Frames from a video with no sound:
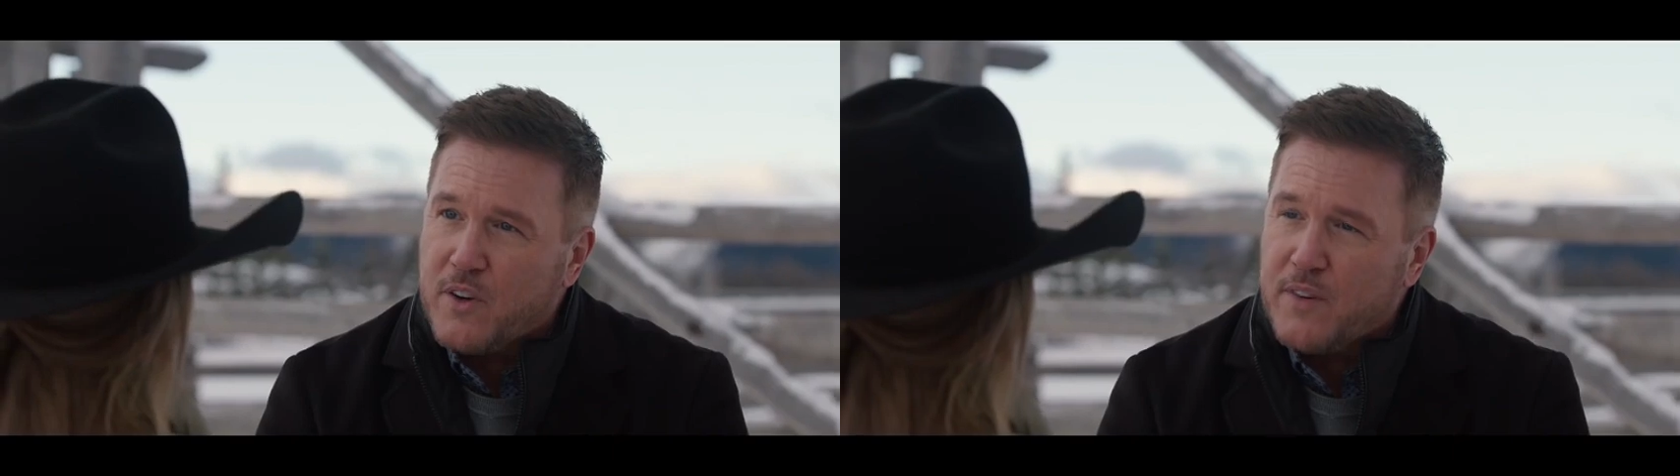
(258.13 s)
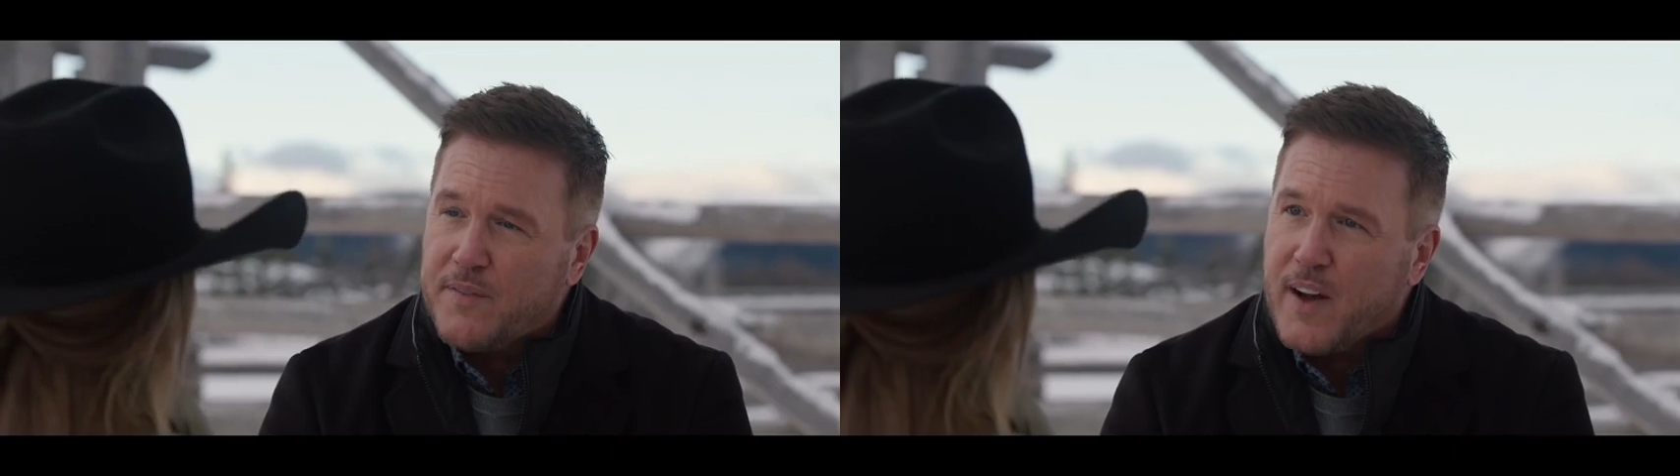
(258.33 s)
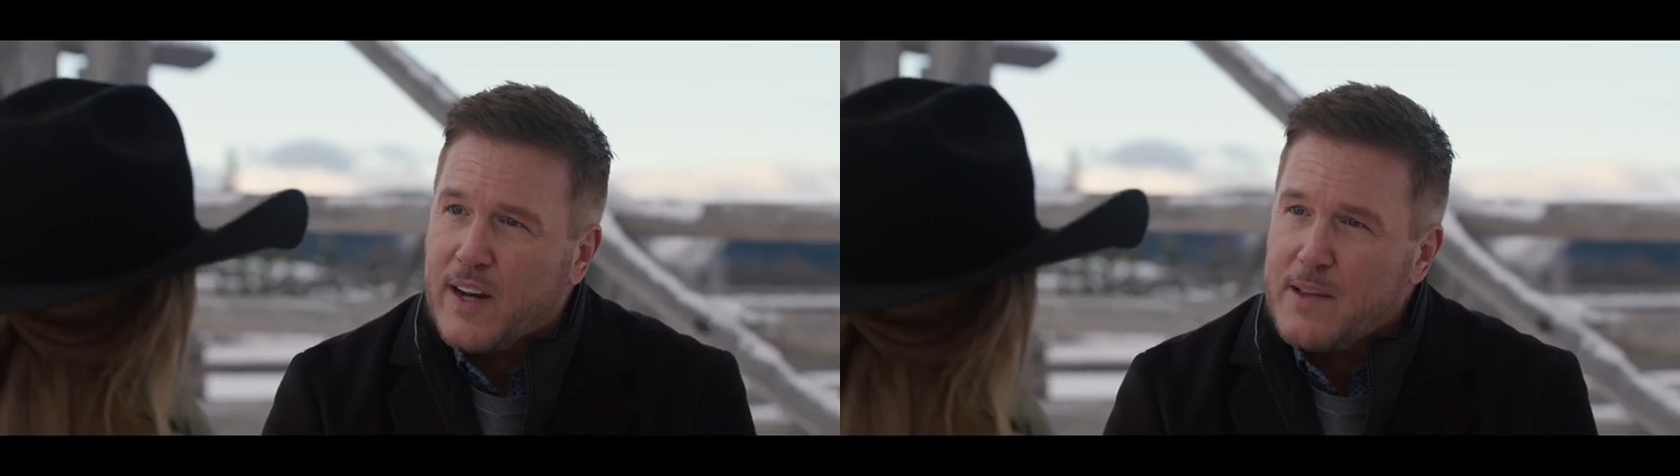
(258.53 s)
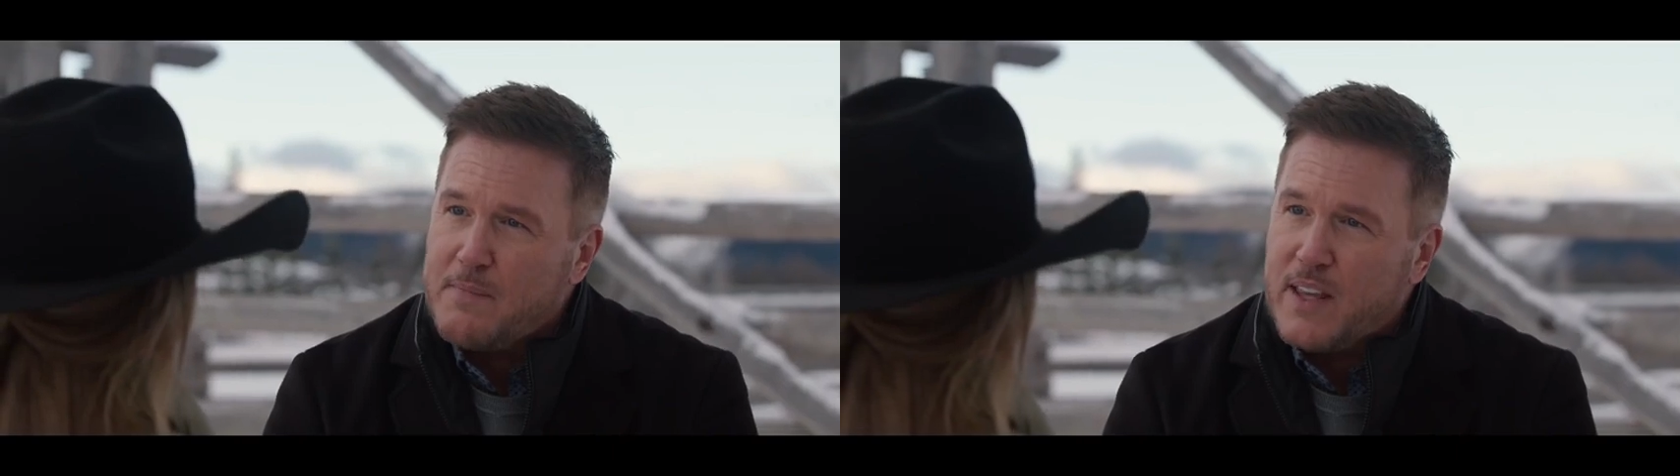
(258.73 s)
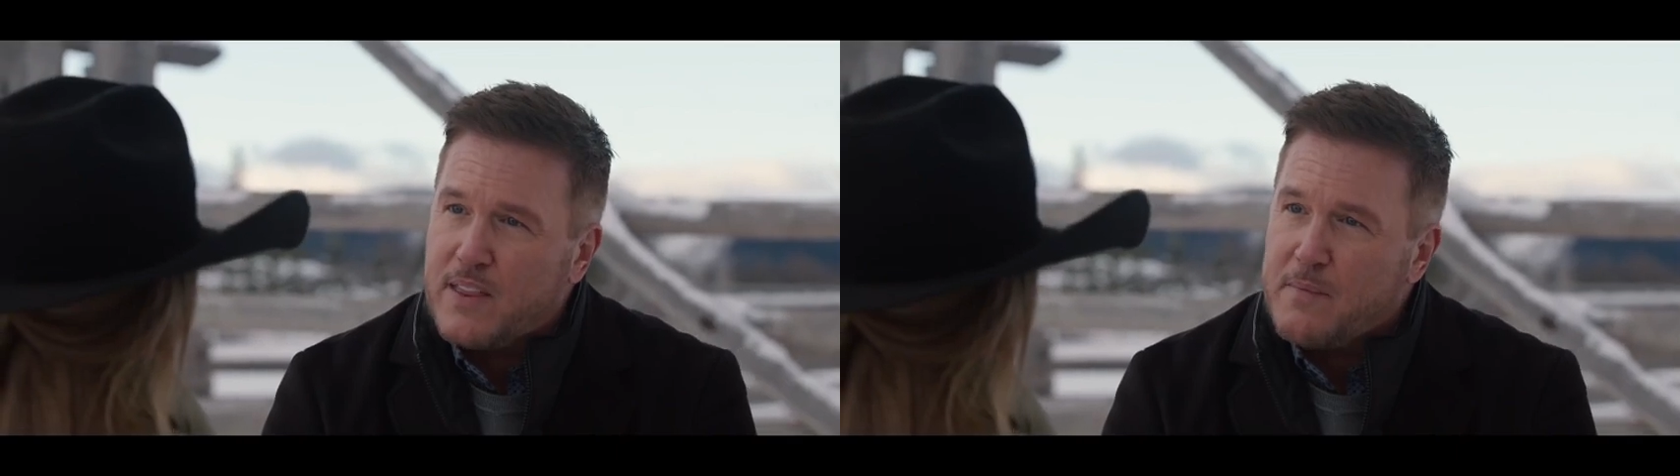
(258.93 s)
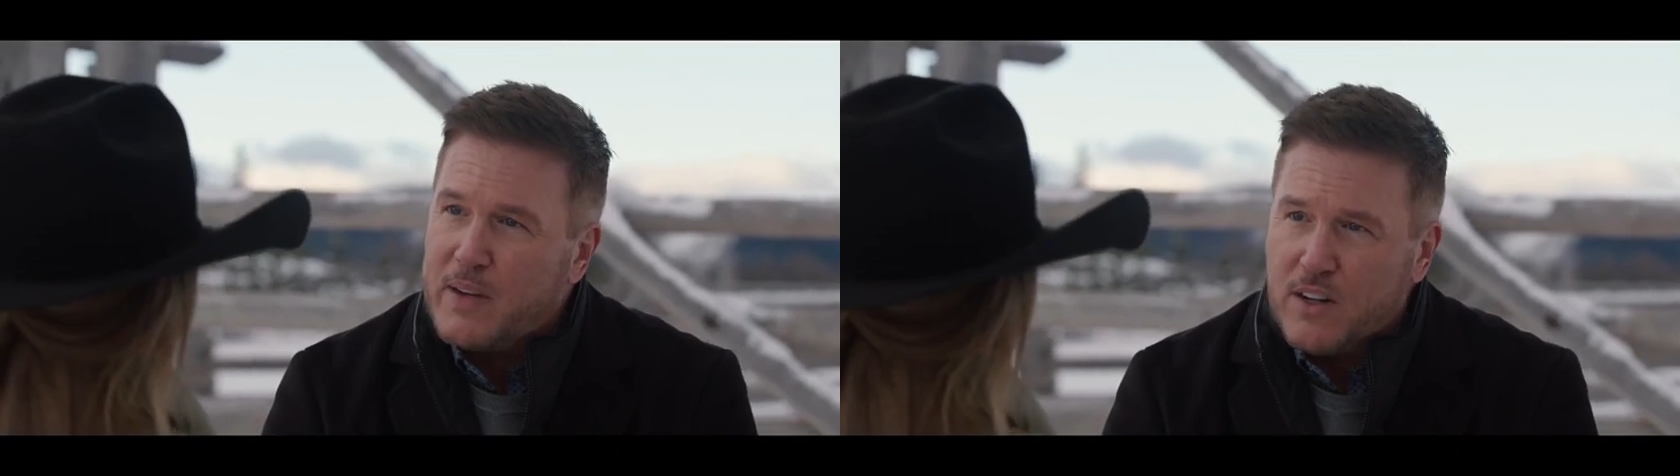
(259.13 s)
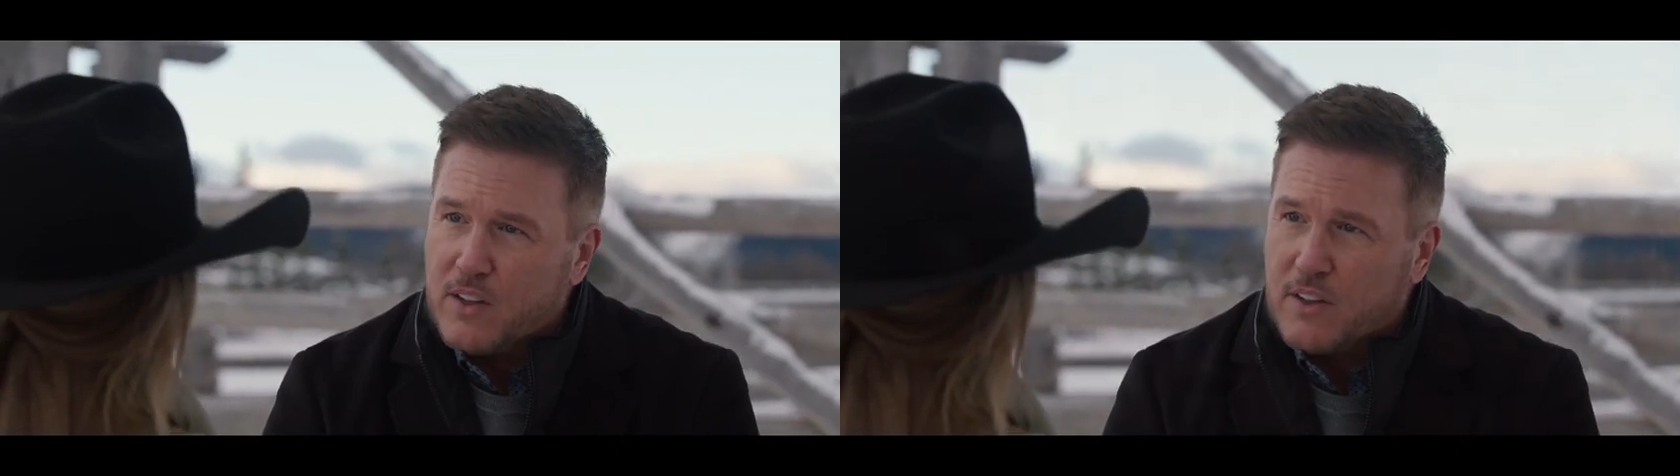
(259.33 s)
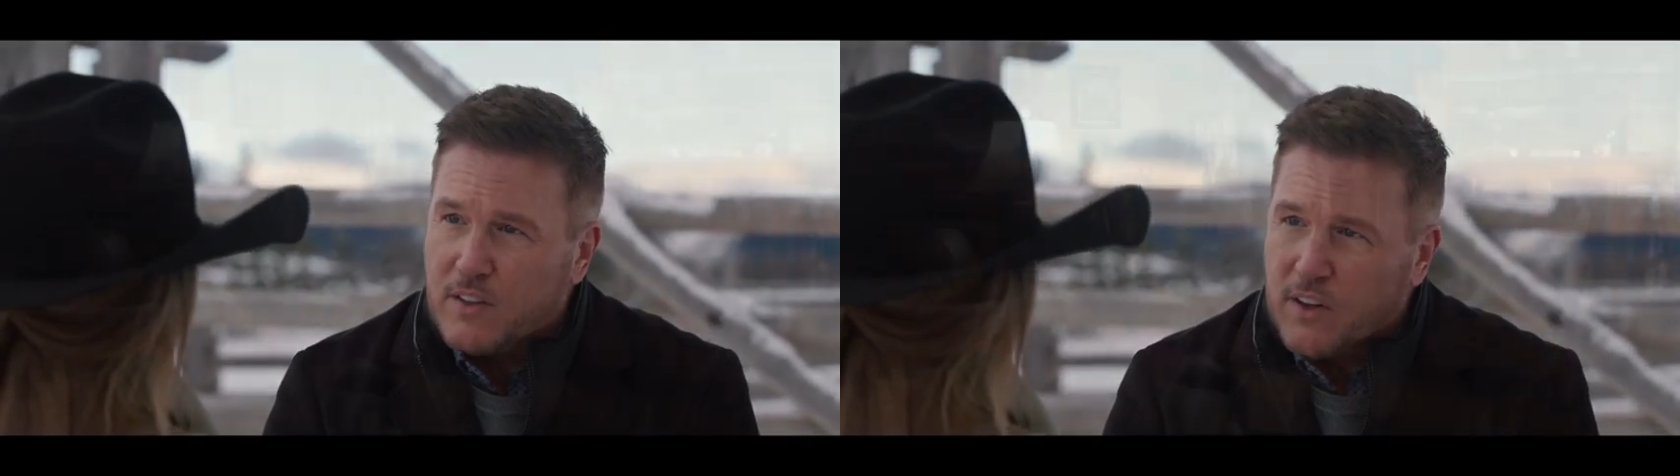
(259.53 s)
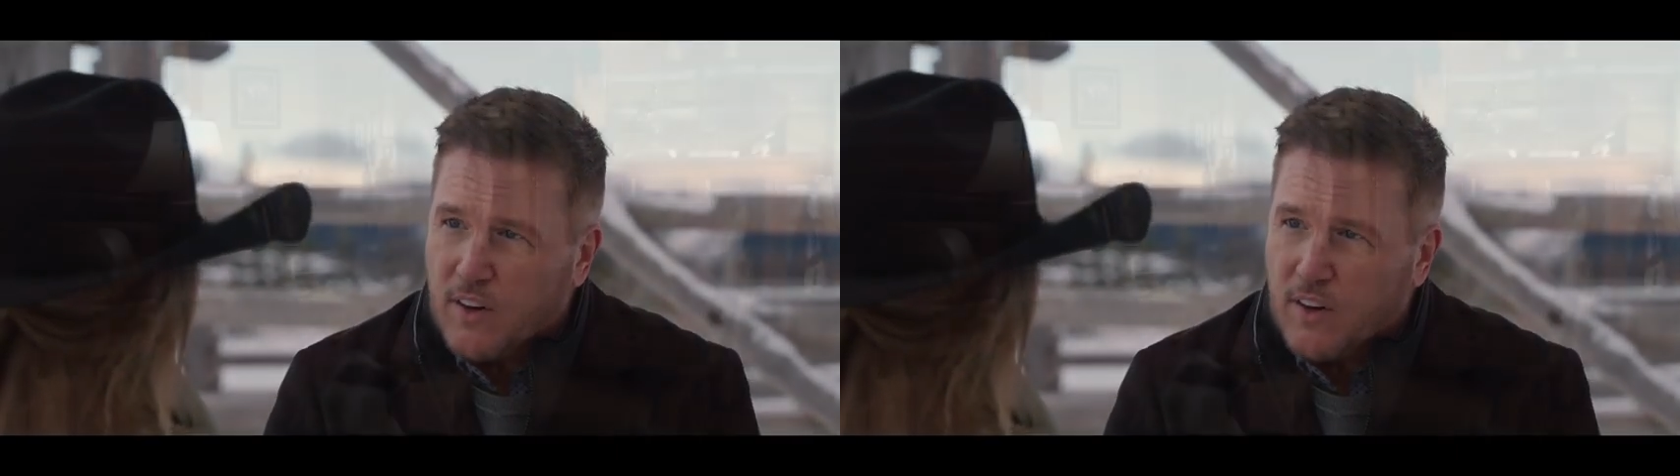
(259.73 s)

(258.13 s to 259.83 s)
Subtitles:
Amy spoke the one question